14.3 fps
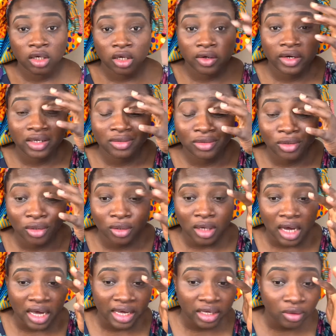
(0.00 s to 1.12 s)
All right. So
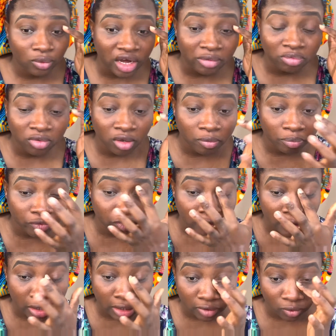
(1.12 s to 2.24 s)
I wiped off
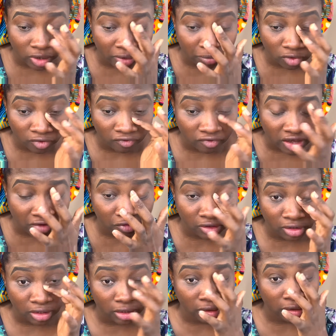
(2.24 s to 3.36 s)

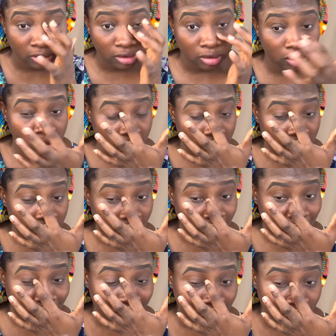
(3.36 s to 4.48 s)
everything on my eye,
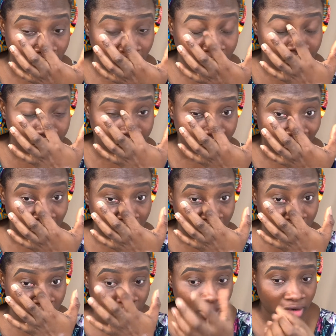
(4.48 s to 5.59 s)
like the
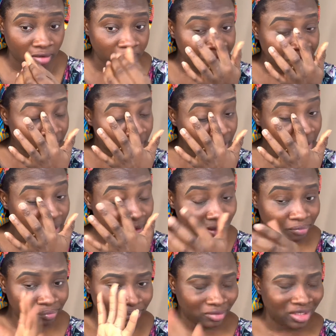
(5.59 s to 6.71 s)
primer,
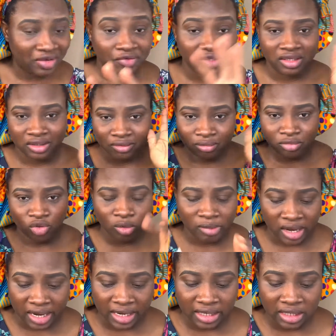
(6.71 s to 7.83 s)
everything. So
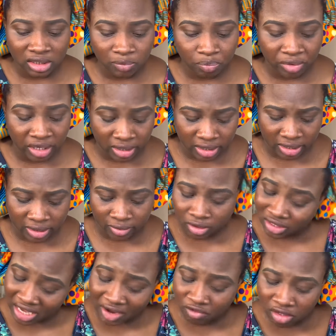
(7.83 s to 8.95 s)
my eye is bare now
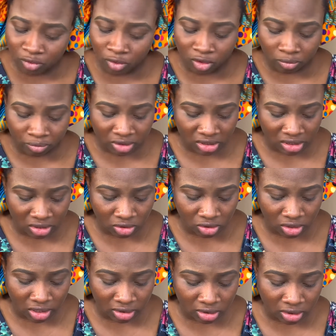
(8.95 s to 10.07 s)
because I really want to put this thing to
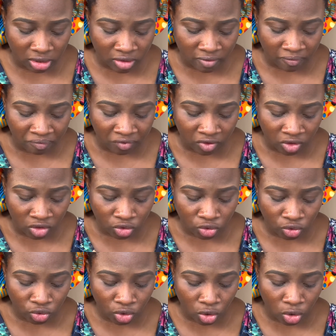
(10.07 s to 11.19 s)
test.
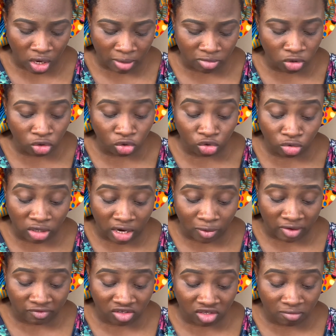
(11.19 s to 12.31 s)
So I'm gonna do it how
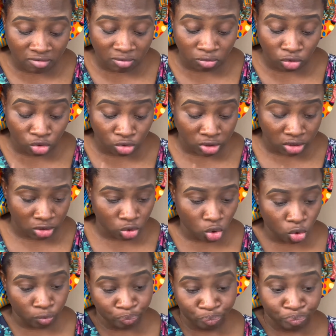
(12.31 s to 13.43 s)
I've seen people do it.
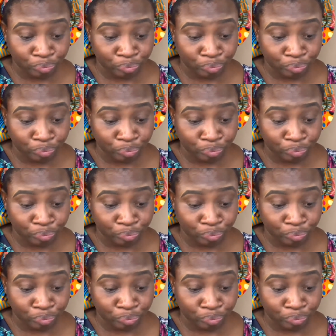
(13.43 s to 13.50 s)
So